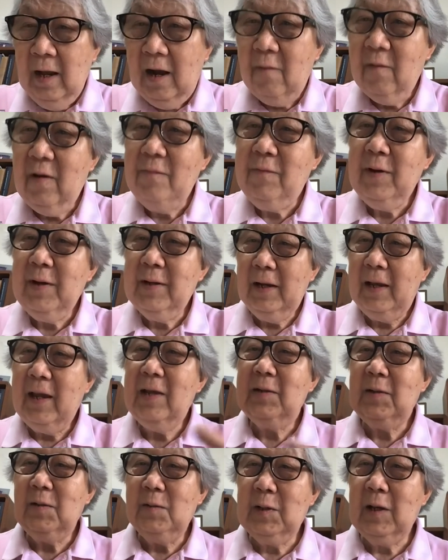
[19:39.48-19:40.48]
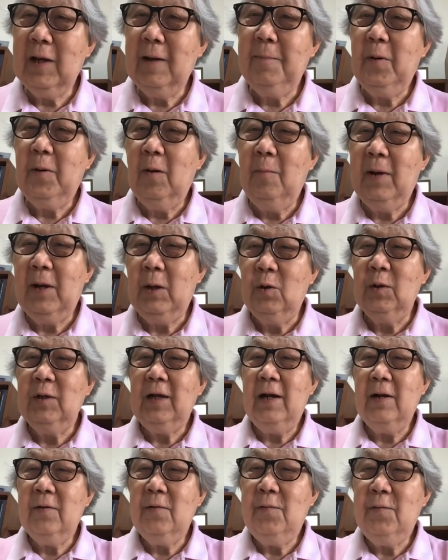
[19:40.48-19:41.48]
However, in the case of Singapore, my own
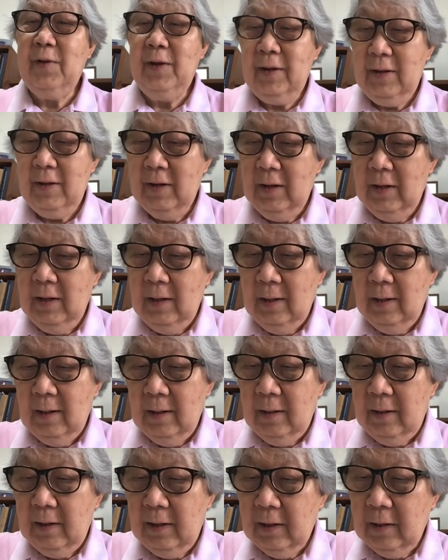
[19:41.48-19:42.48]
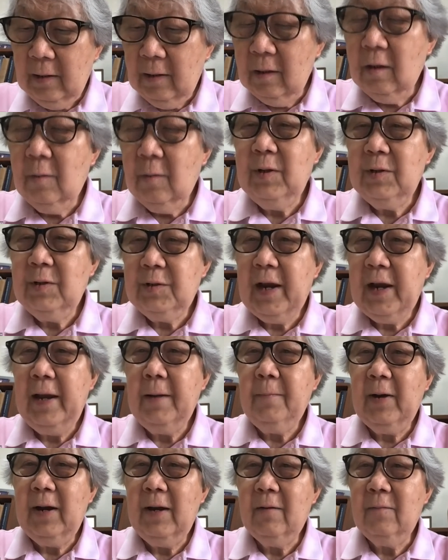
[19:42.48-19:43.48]
country, the economy
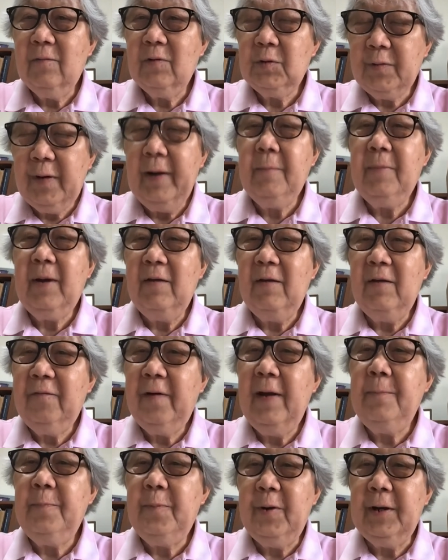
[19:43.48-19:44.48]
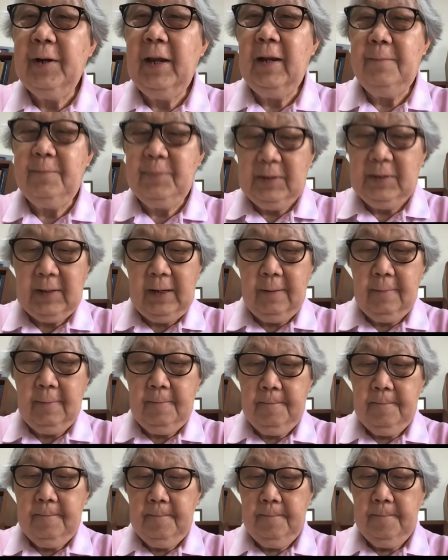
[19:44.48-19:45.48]
shrank by 5.8%.
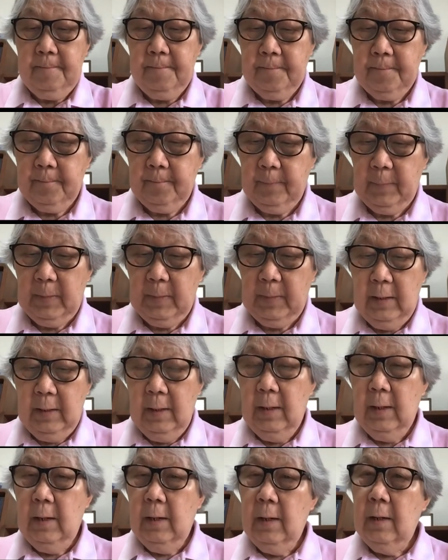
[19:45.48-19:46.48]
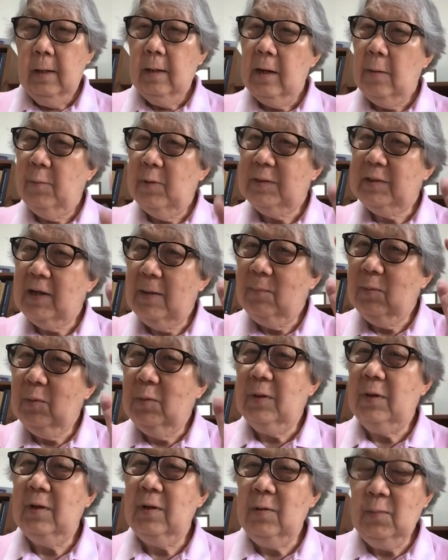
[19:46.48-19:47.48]
There was some
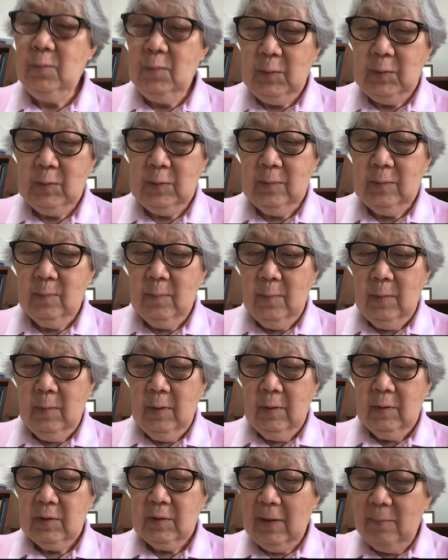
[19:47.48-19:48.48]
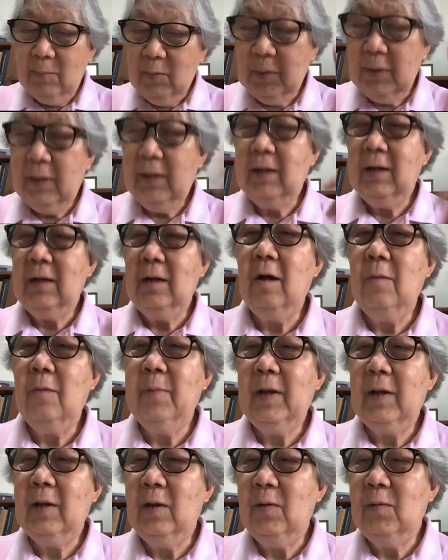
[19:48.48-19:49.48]
good
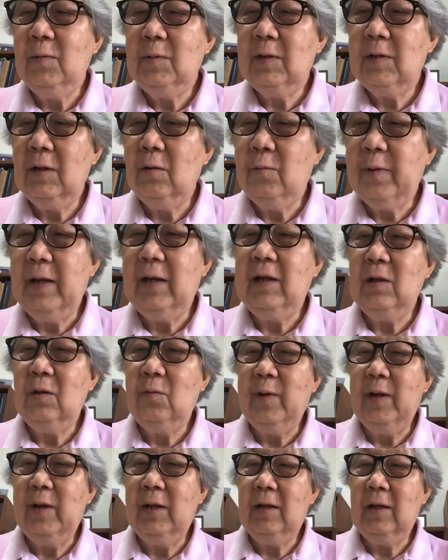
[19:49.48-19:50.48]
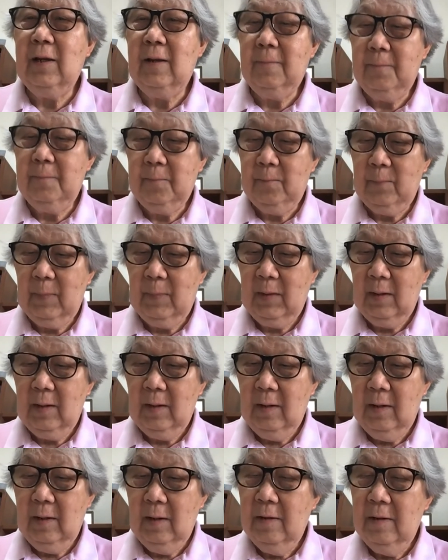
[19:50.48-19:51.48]
economic news in 2020.
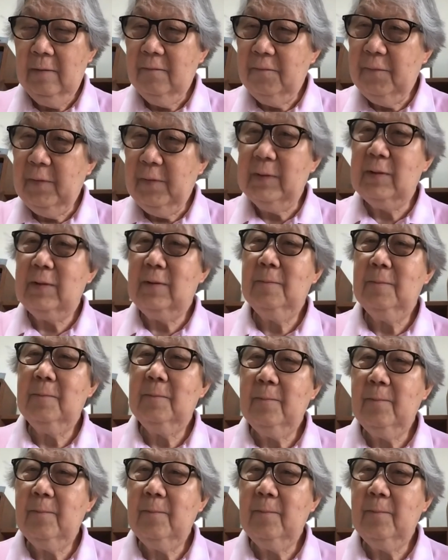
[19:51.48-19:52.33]
First,